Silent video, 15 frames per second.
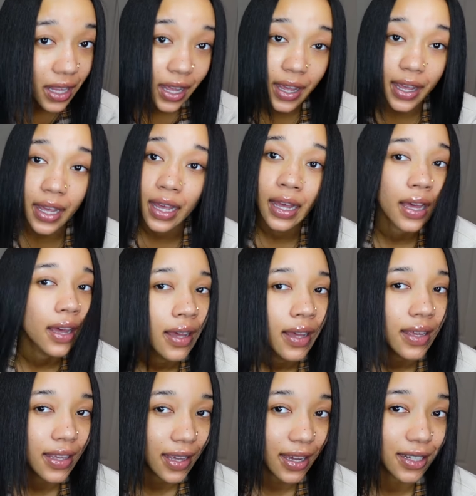Like,
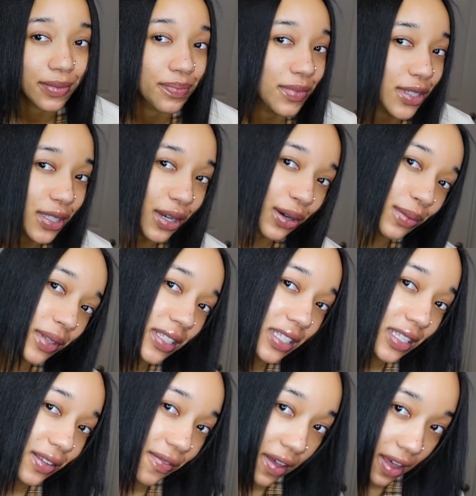yeah, so this
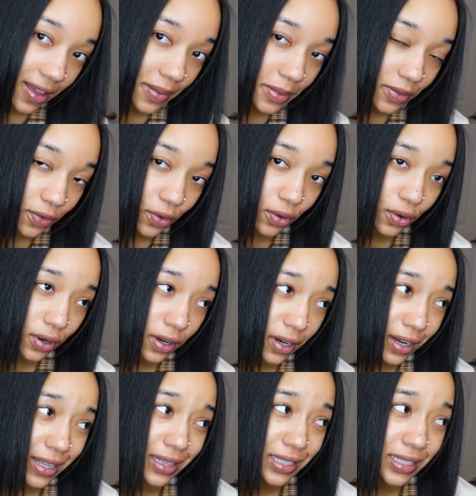is the vibes for
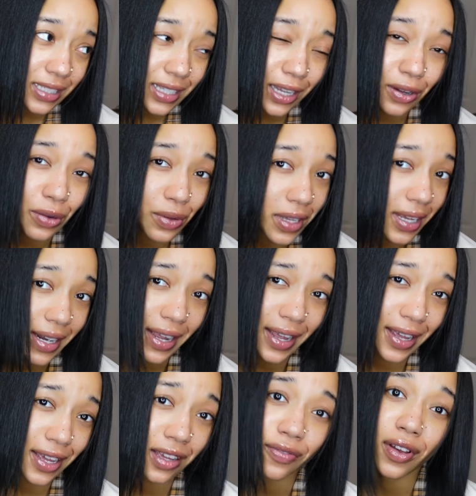at least like a week and a
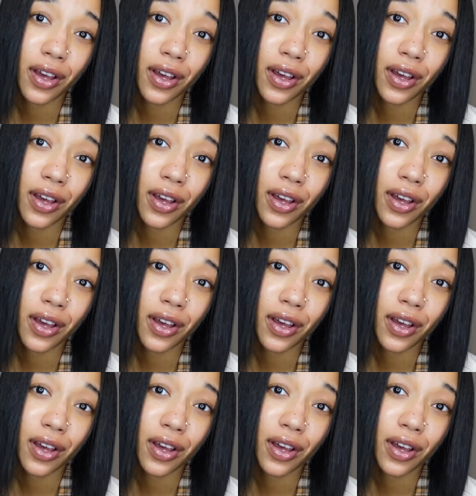half.